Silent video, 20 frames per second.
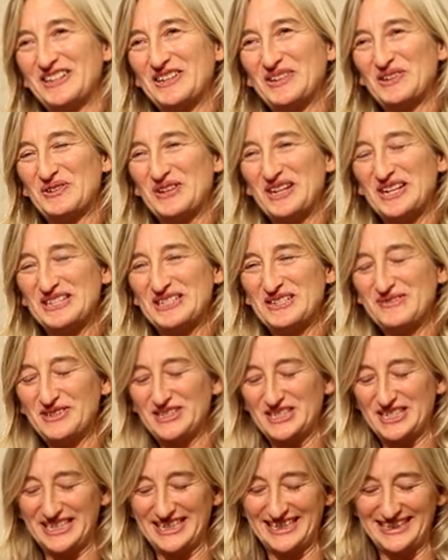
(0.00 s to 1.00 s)

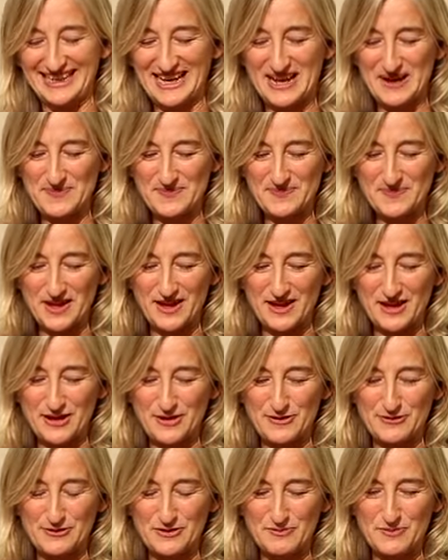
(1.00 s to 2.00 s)
Creativity.
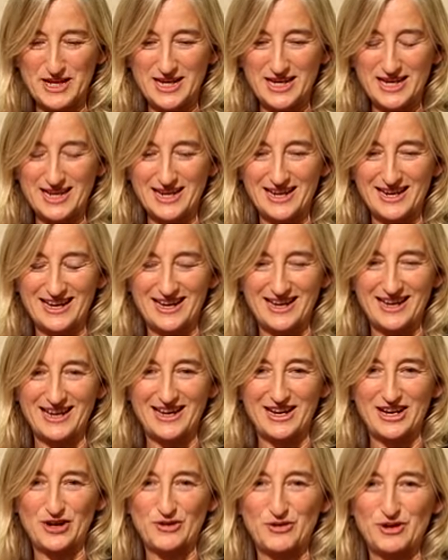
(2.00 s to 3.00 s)
For me,
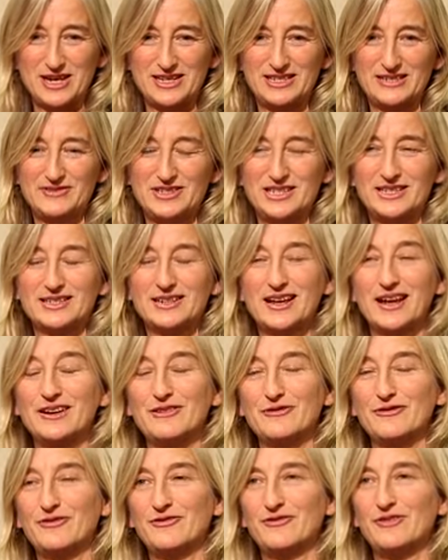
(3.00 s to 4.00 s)
creativity is kind
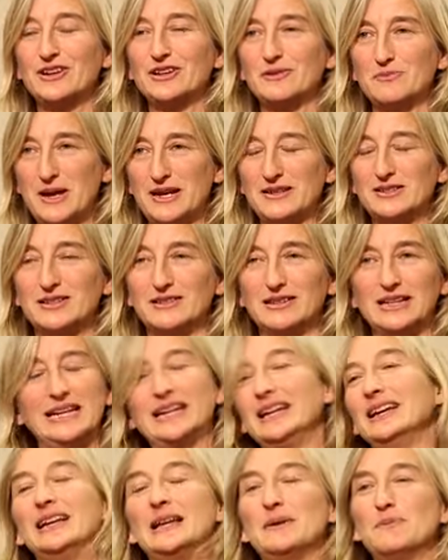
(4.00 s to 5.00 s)
of fundamentally
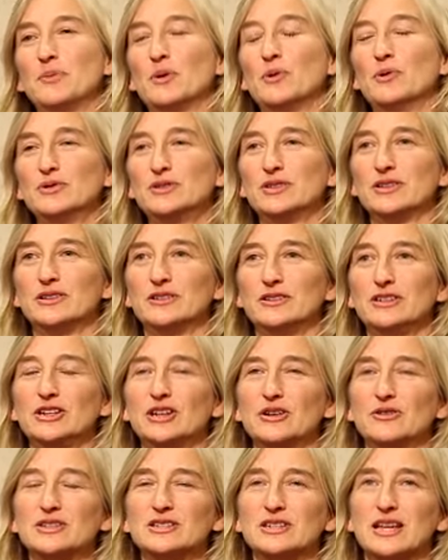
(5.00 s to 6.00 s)
important.
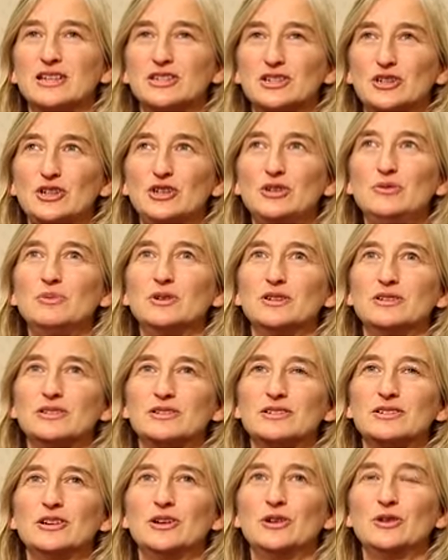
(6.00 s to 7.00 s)
As
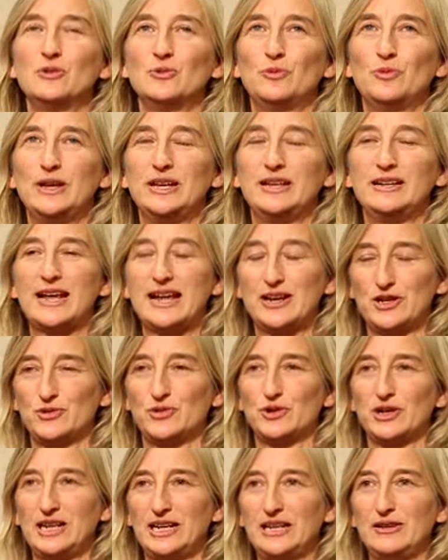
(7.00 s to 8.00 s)
humans, we're
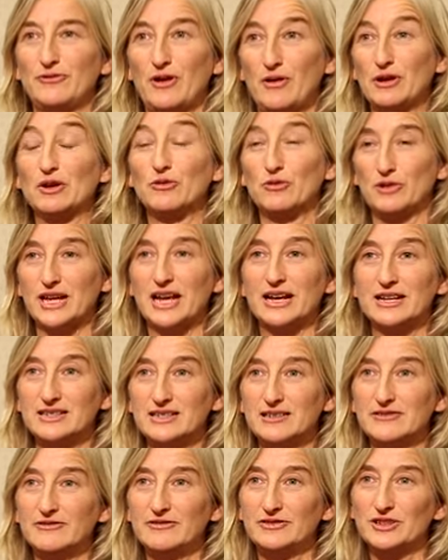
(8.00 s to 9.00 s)
naturally very
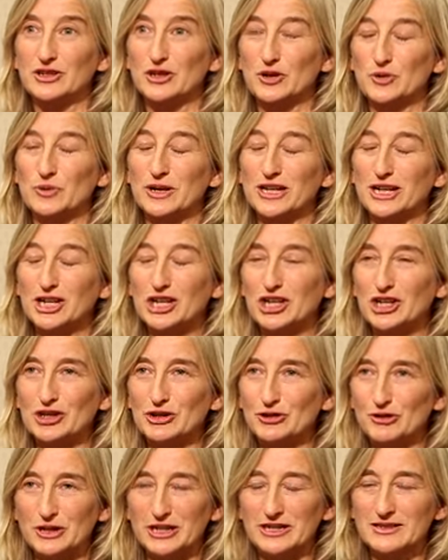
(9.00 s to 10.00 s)
creative. We're
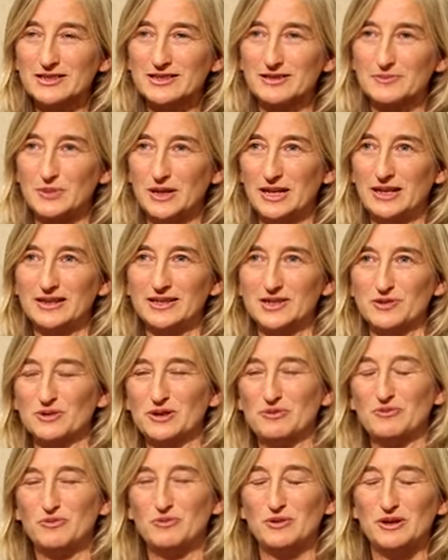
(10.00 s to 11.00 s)
curious beings.
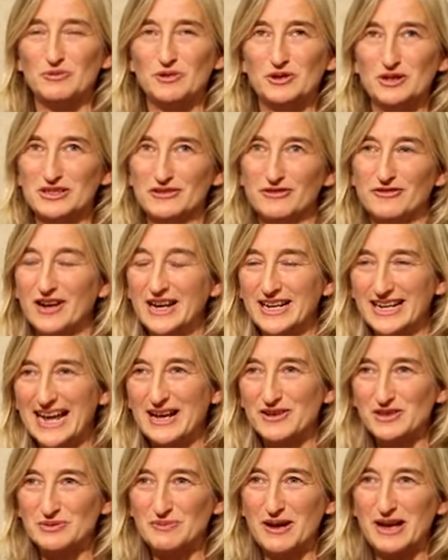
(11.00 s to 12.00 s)
We want to find
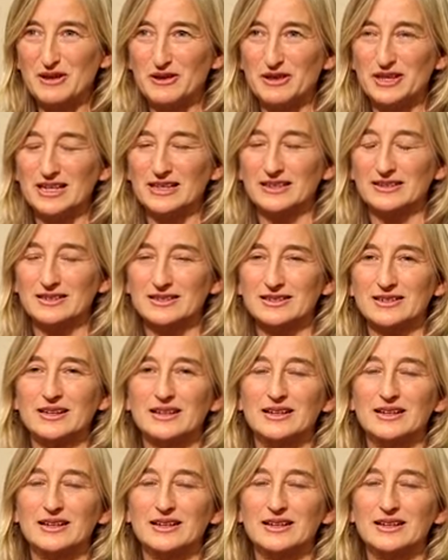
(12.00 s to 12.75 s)
out about things,